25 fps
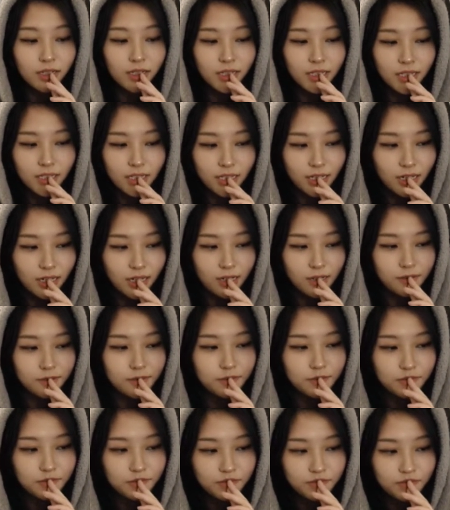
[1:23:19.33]
Yeah.
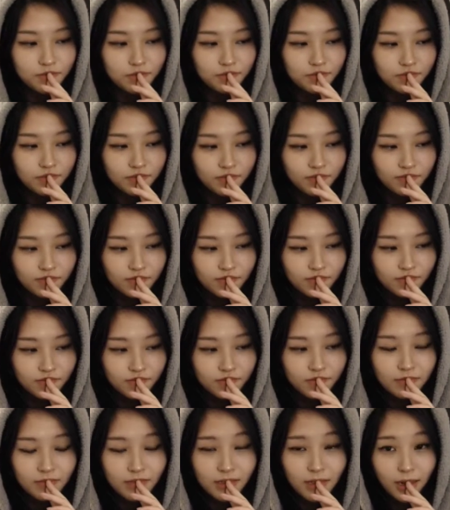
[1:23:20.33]

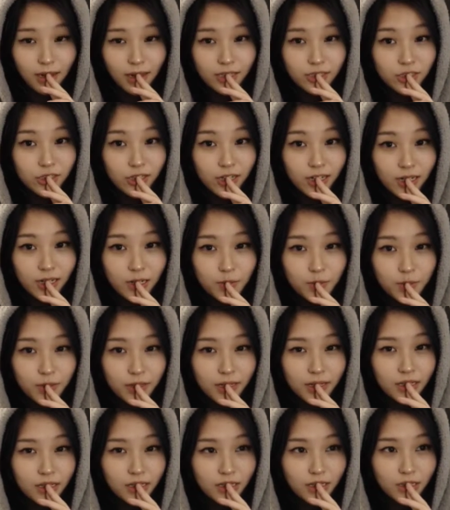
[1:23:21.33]
I tried
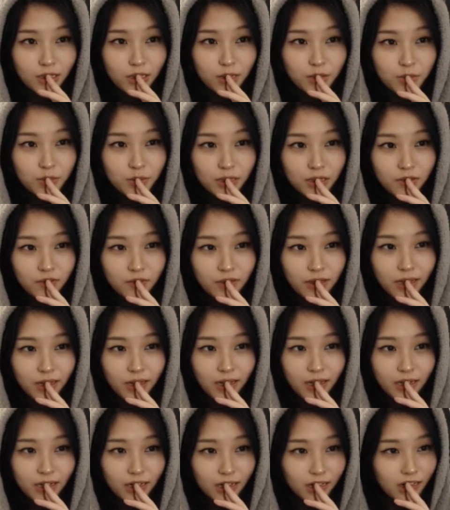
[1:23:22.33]
playing a little bit of
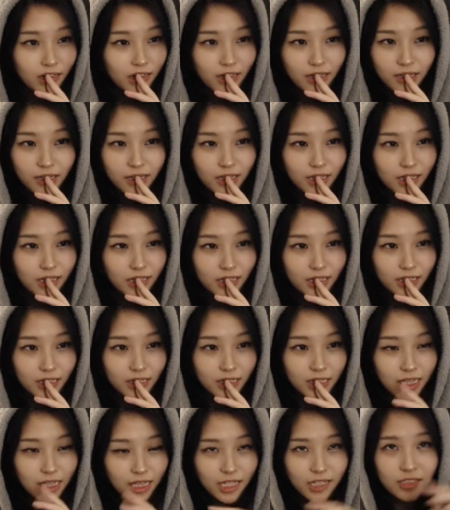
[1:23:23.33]
that, and
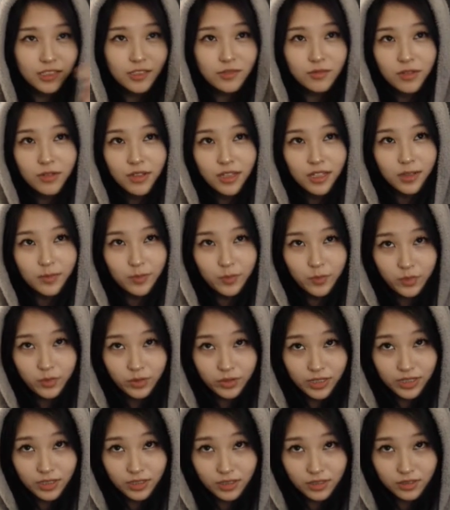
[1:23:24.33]
then that's with like
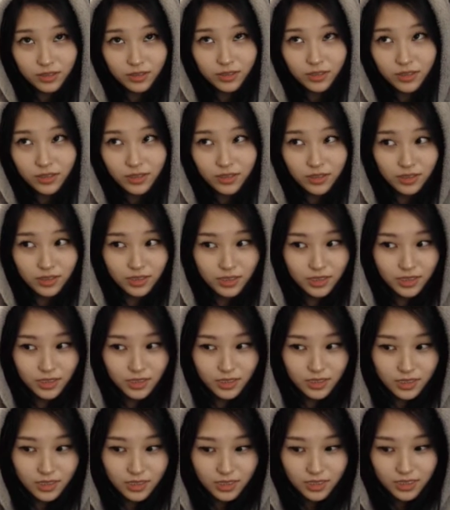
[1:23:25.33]
Predator,
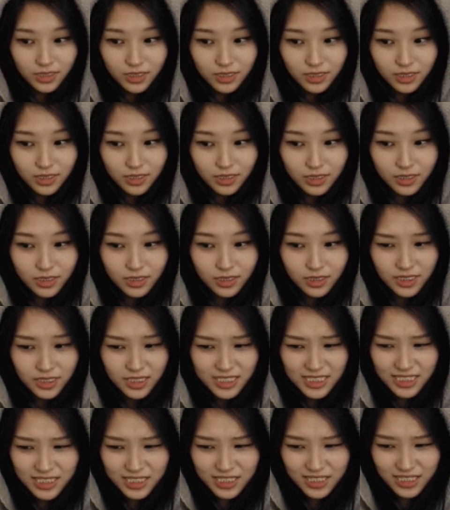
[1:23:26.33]

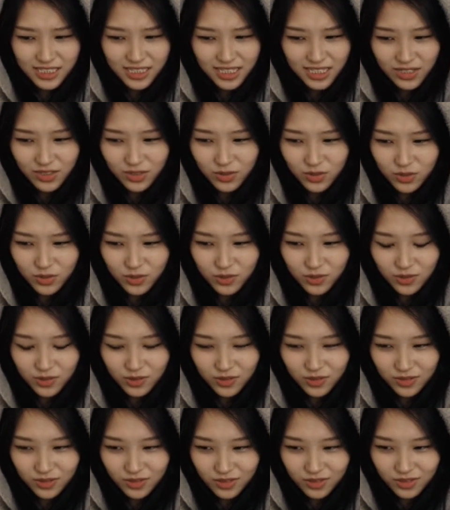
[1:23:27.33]
Steel.